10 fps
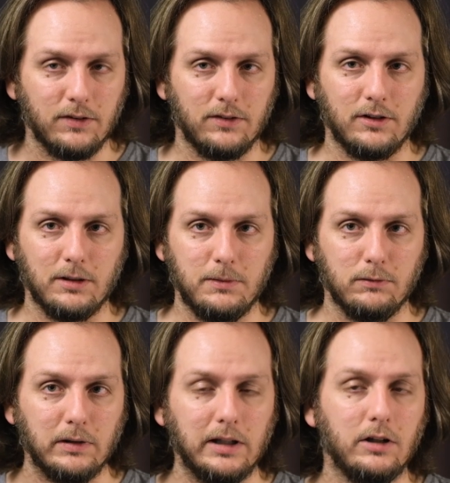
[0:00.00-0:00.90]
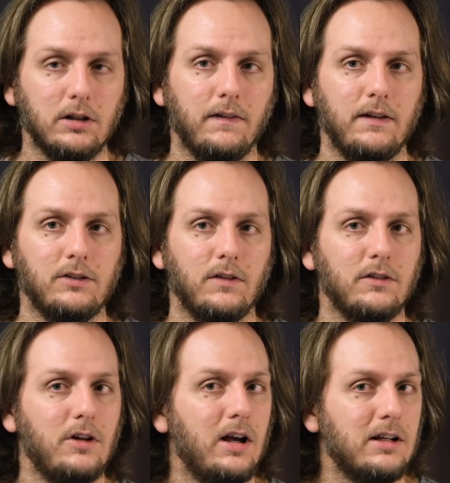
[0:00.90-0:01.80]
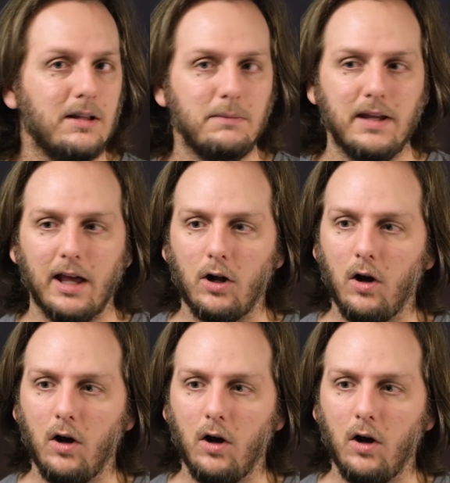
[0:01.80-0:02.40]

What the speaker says: is going to be really good on these, so they're not going to be at